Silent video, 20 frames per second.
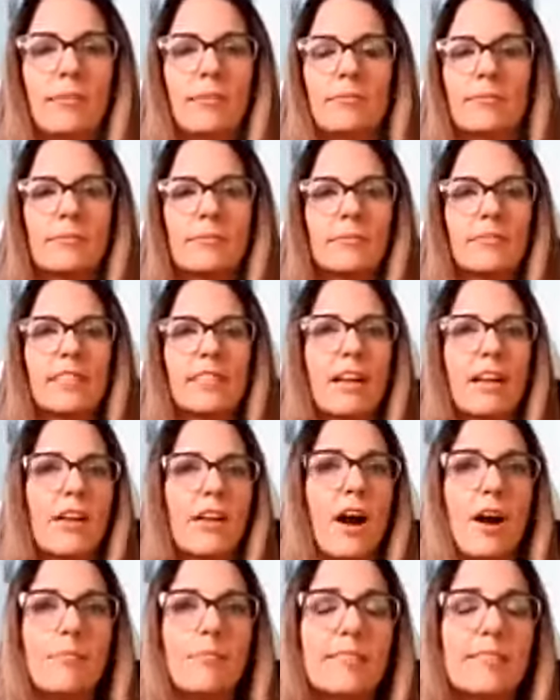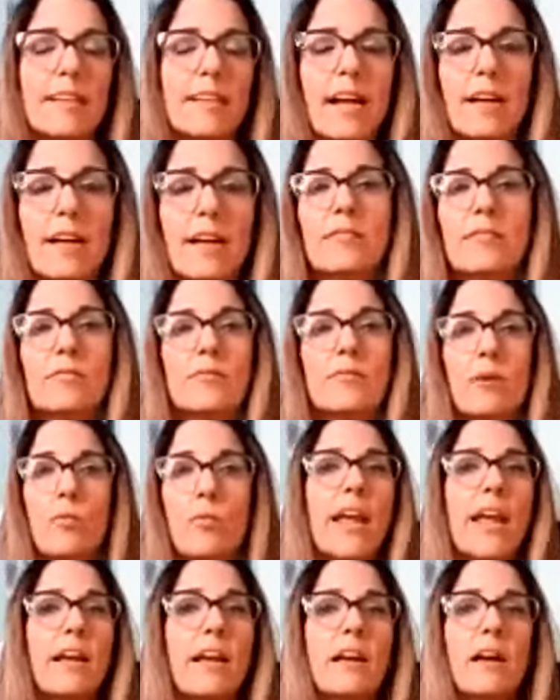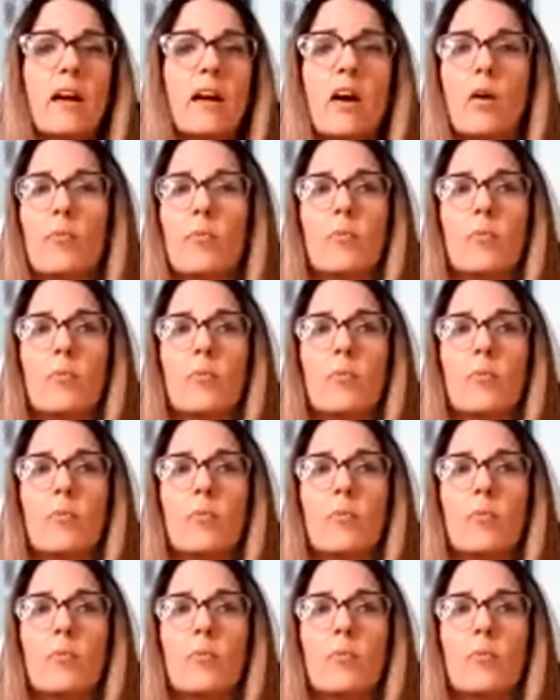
the alarm sounds, we wake up,